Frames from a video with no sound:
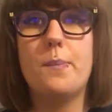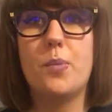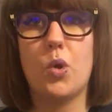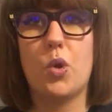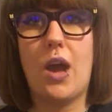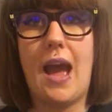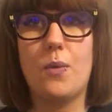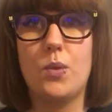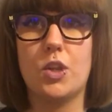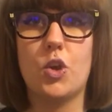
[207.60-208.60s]
but I
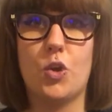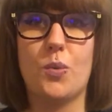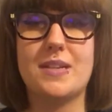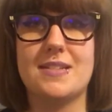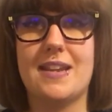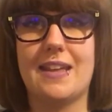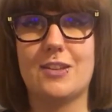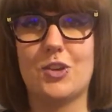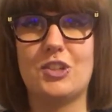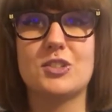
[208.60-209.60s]
will always stay
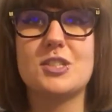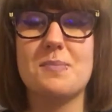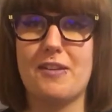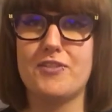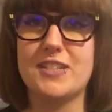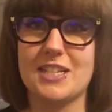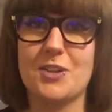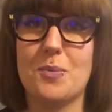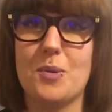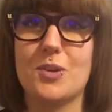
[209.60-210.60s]
loyal to my
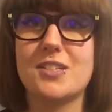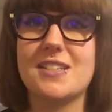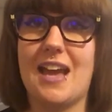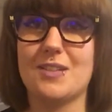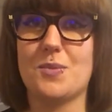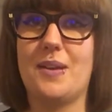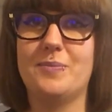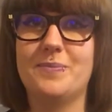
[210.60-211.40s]
physical books as well.